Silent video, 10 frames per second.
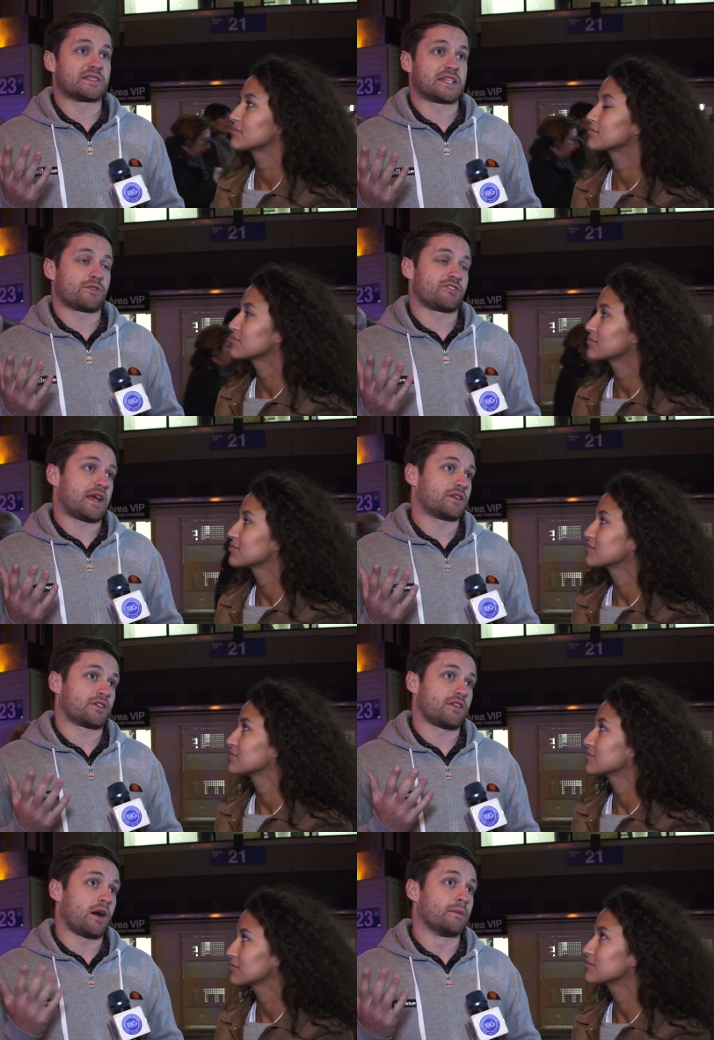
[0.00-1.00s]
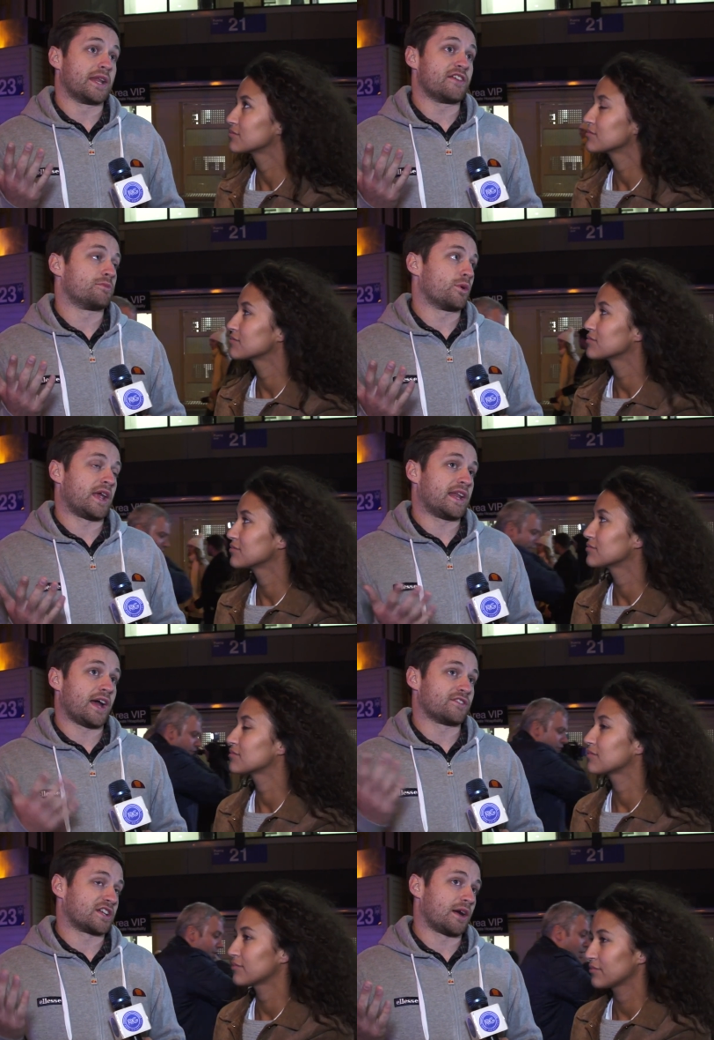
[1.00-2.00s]
Speaker 1: Benzema, Ronaldo, unbelievable, and any
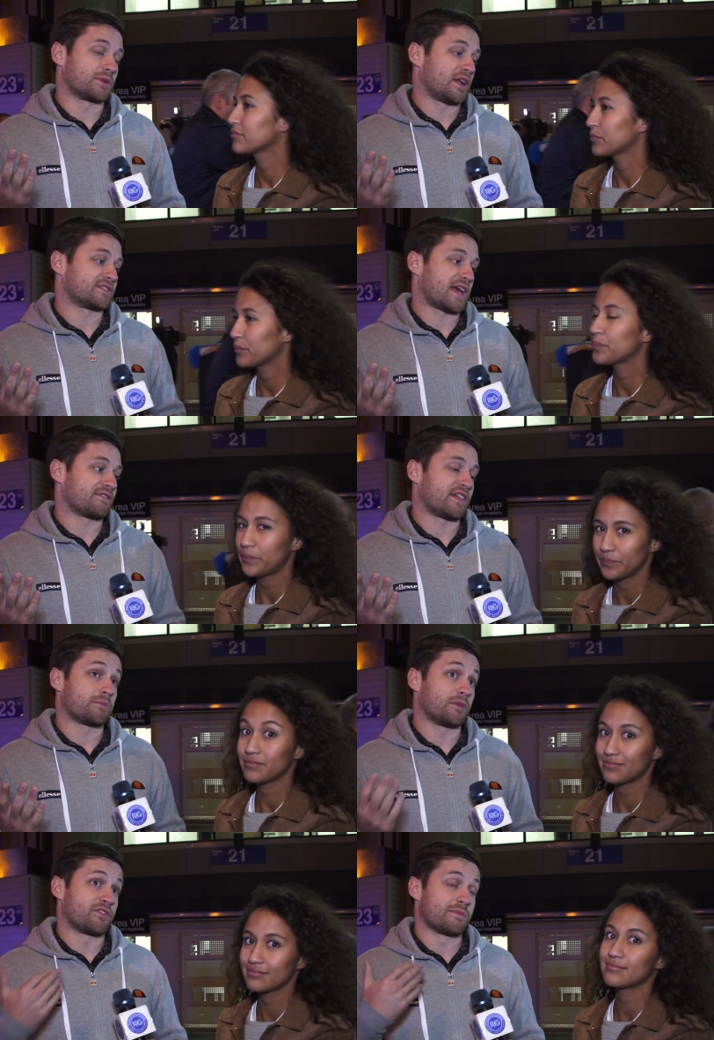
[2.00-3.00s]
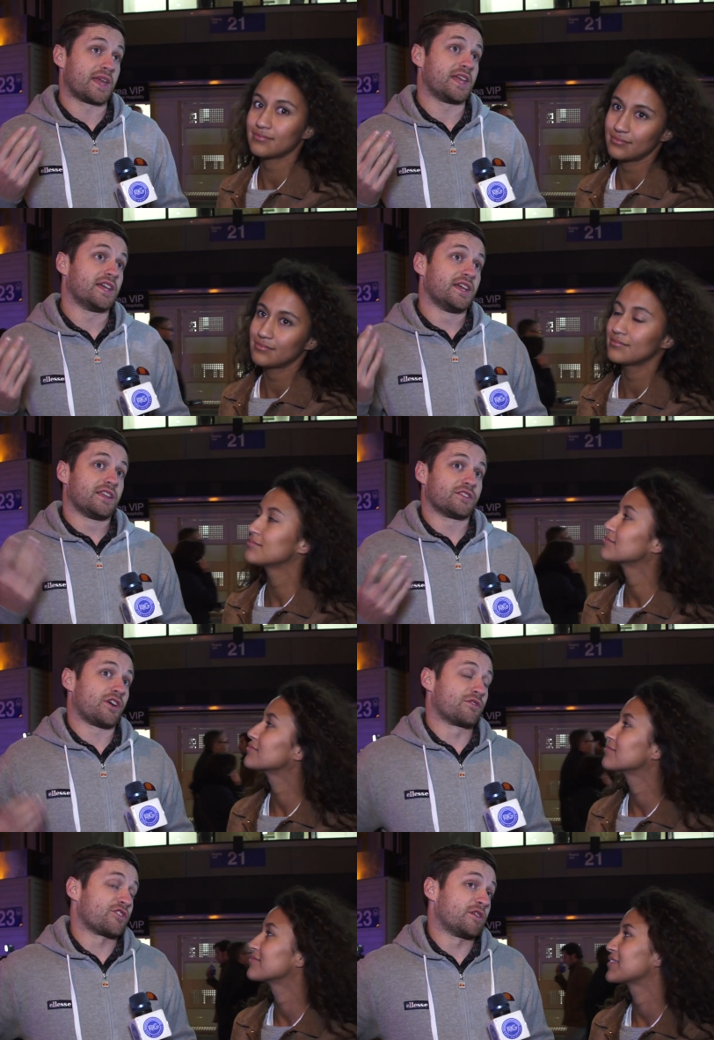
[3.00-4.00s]
other club would love to have that. But for me, the
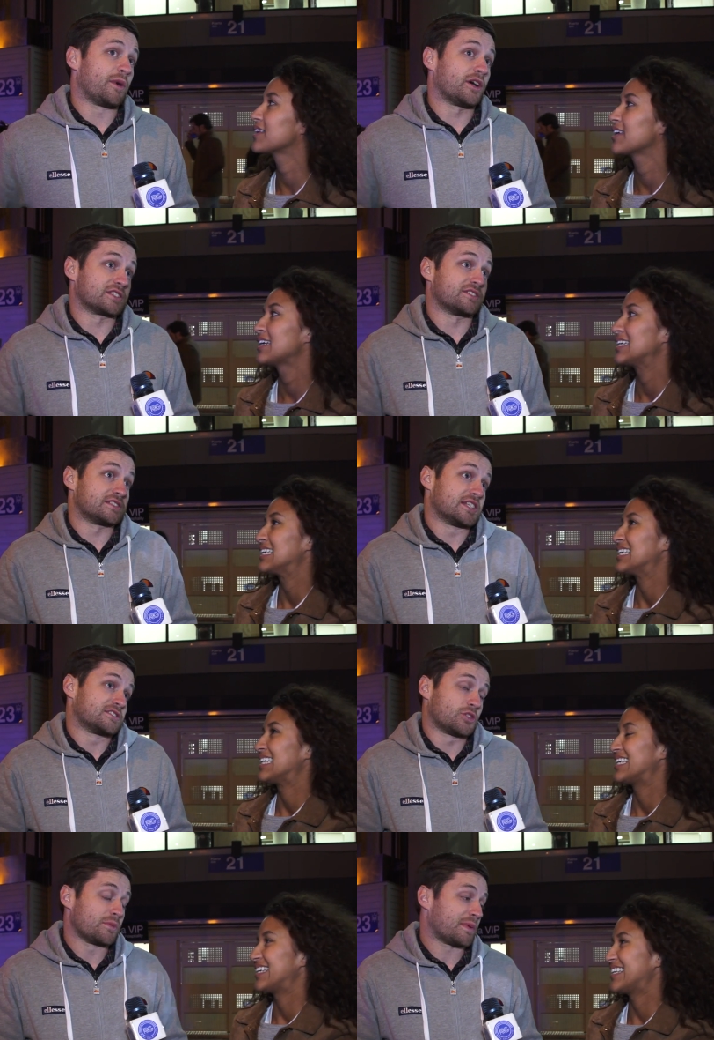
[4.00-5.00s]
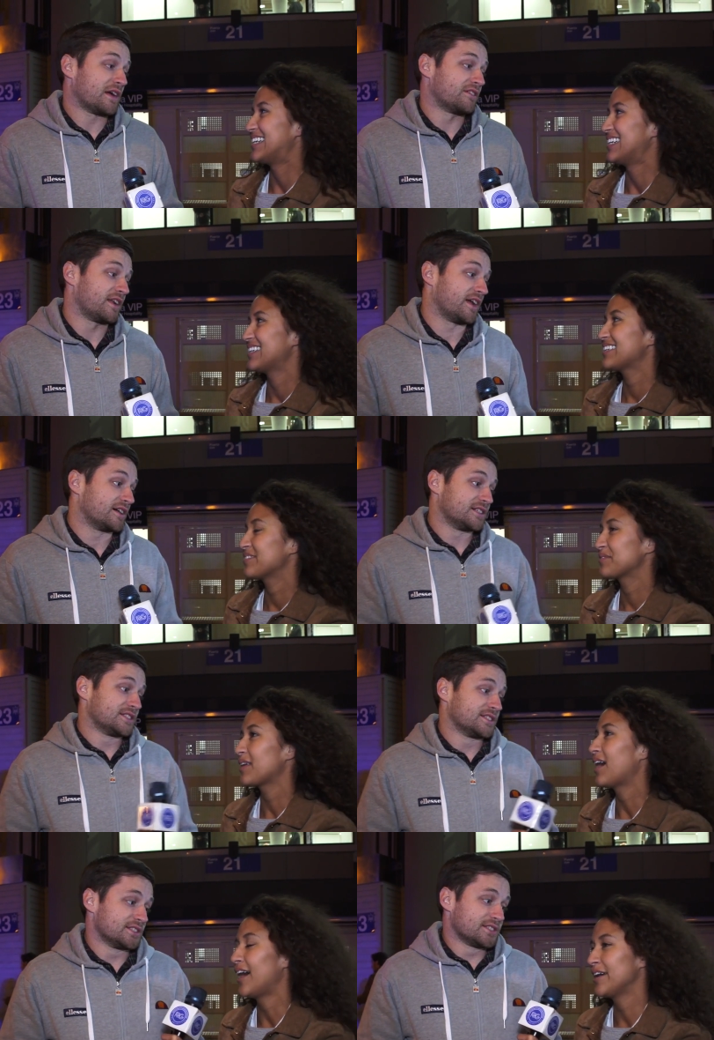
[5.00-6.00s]
front three of Barca is, is doing better right now.
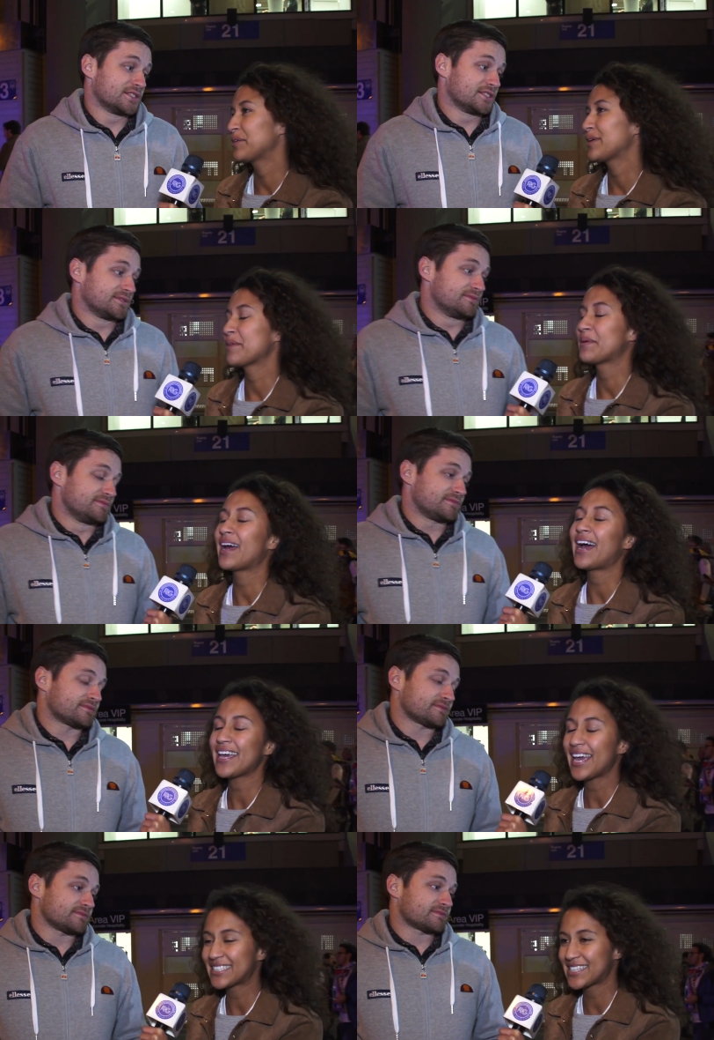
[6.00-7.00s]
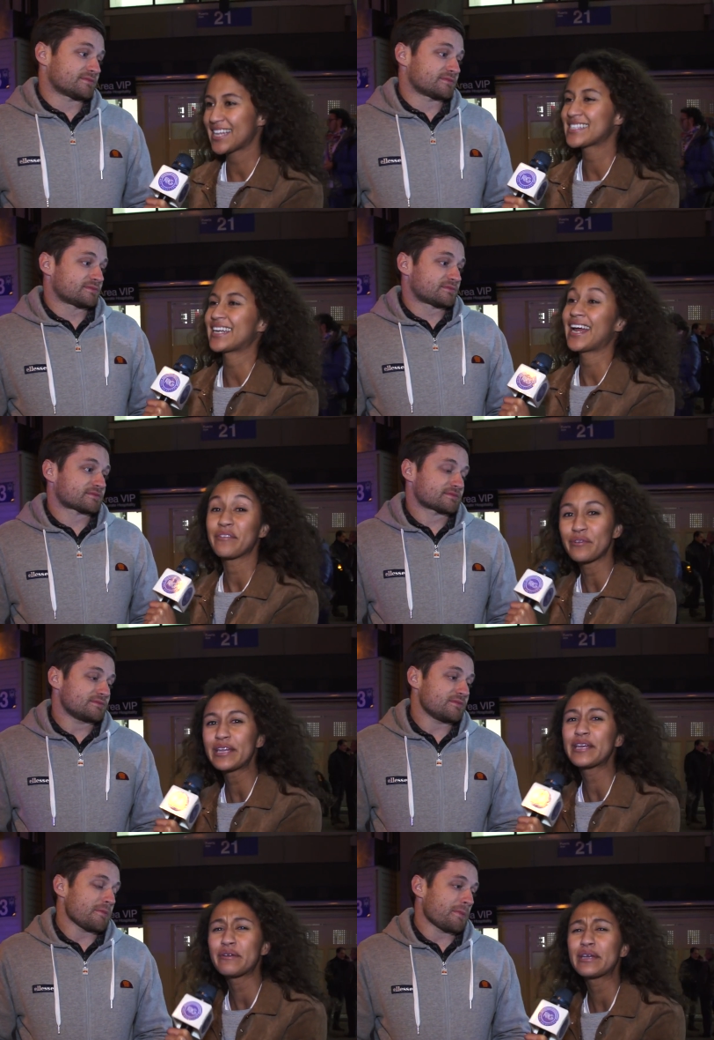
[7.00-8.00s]
Speaker 2: I agree. I mean, I hate to say this, and I
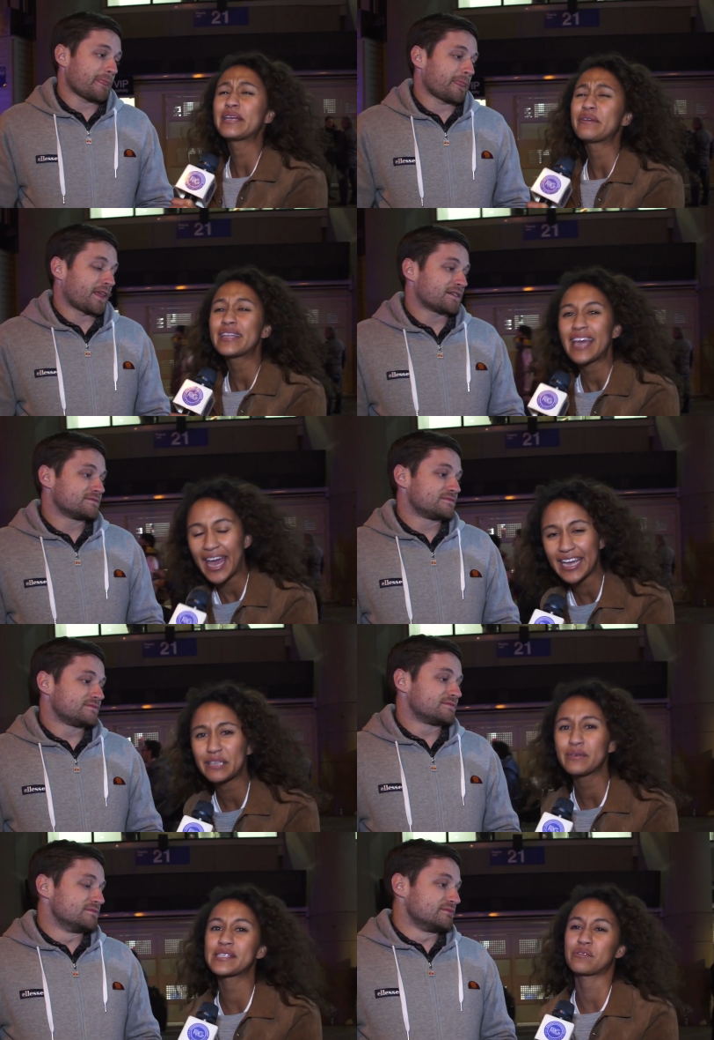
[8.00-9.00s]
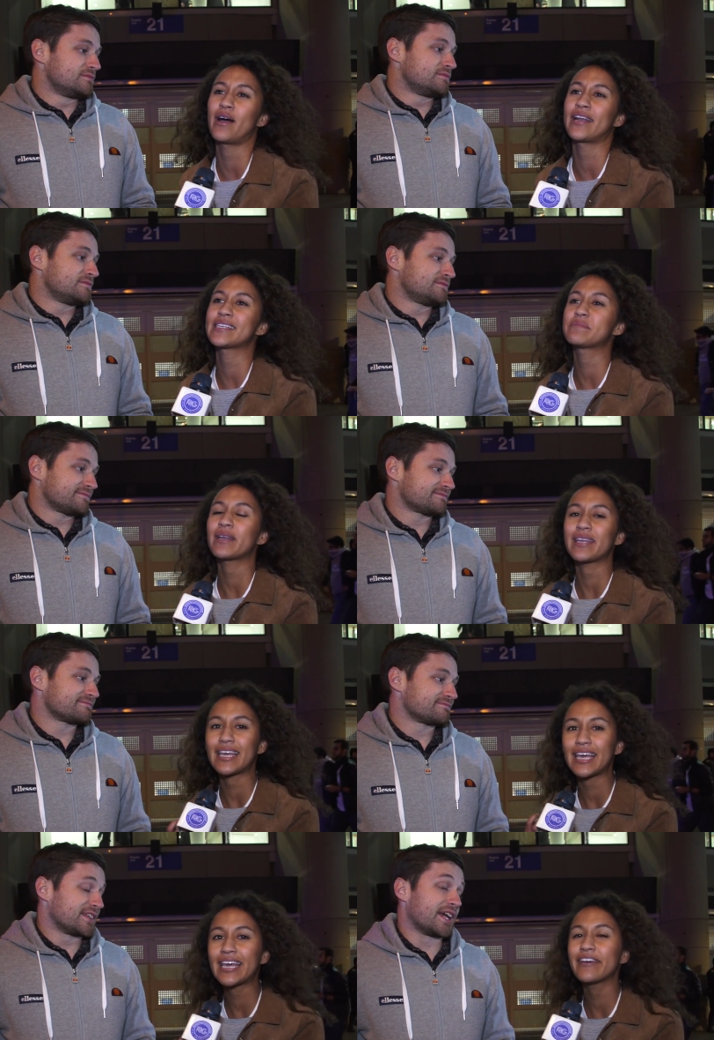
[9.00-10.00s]
really, really, really hate Luis Suarez, but
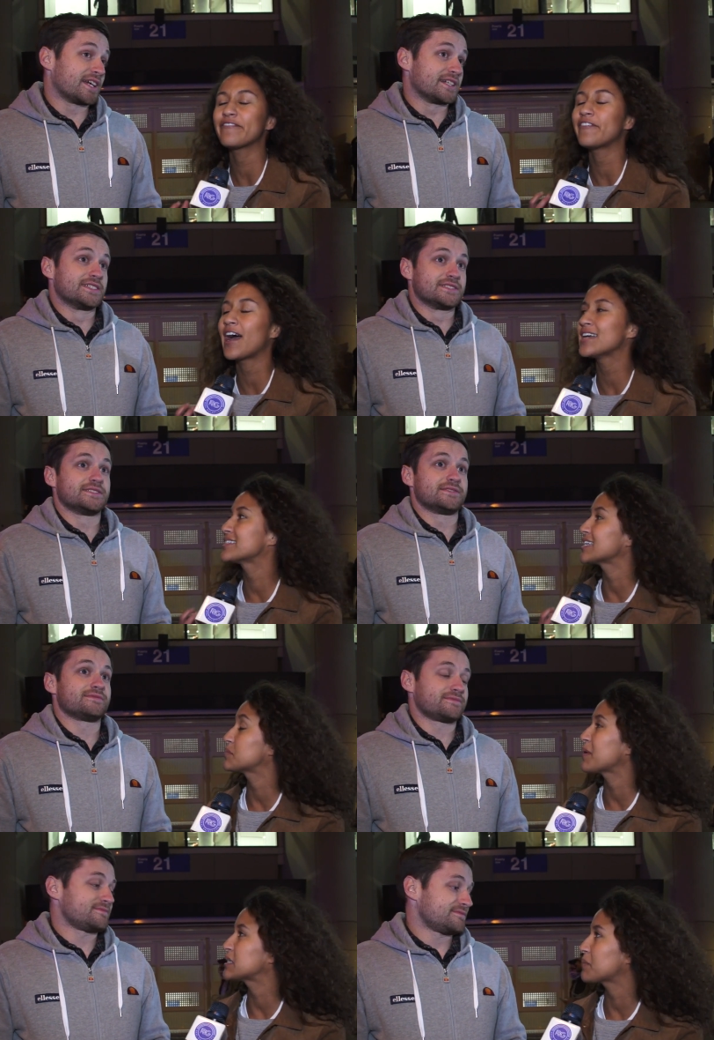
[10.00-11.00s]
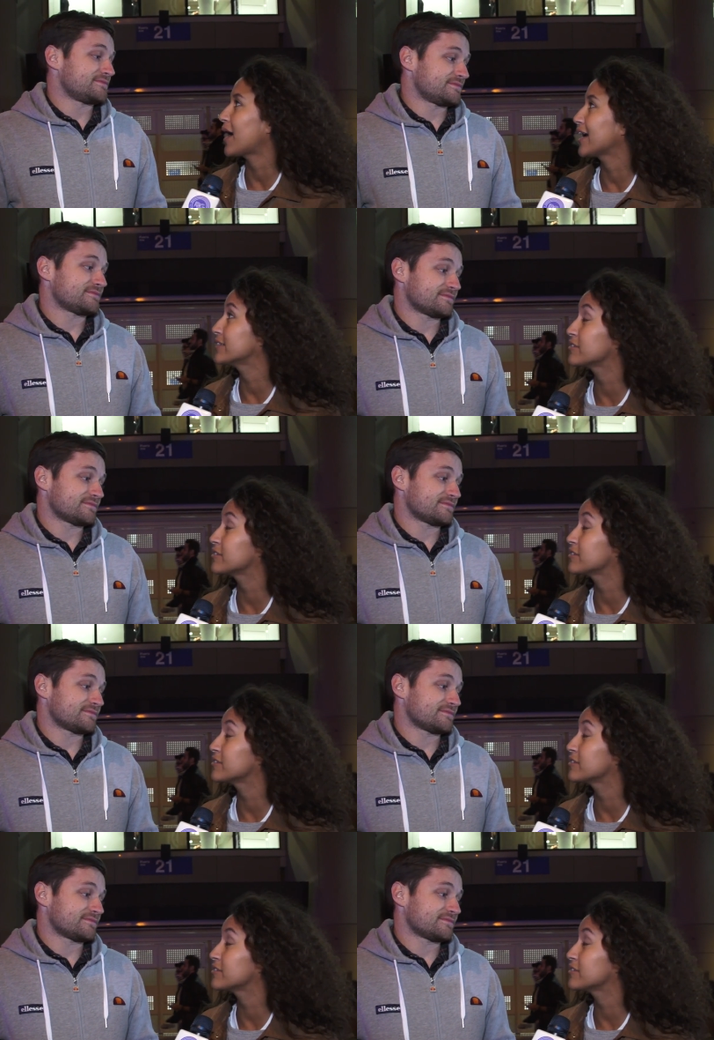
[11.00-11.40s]
he yeah. finds that space behind